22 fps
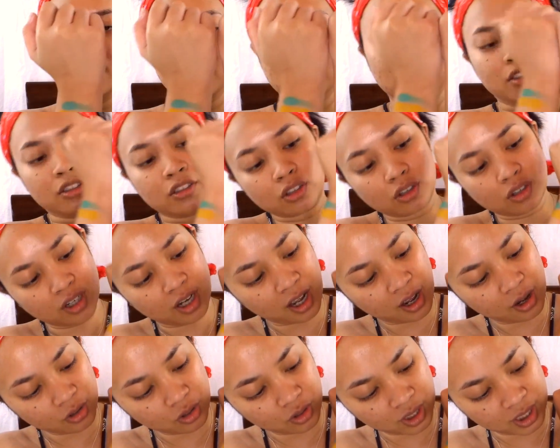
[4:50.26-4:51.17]
So
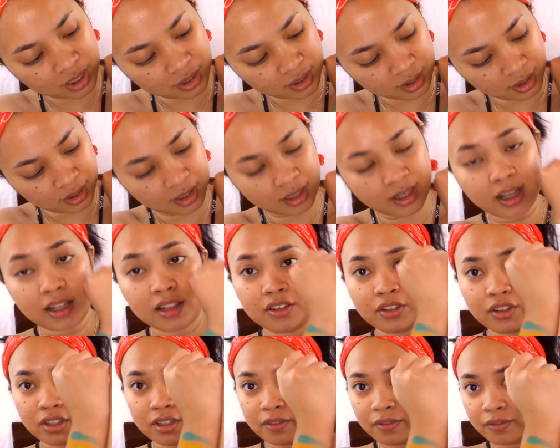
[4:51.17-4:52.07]
now you can see the
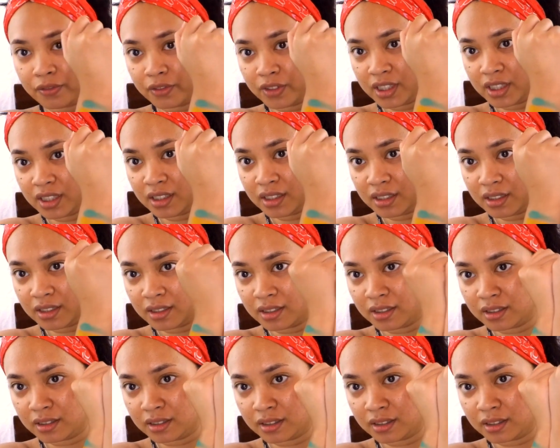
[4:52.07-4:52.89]
color difference.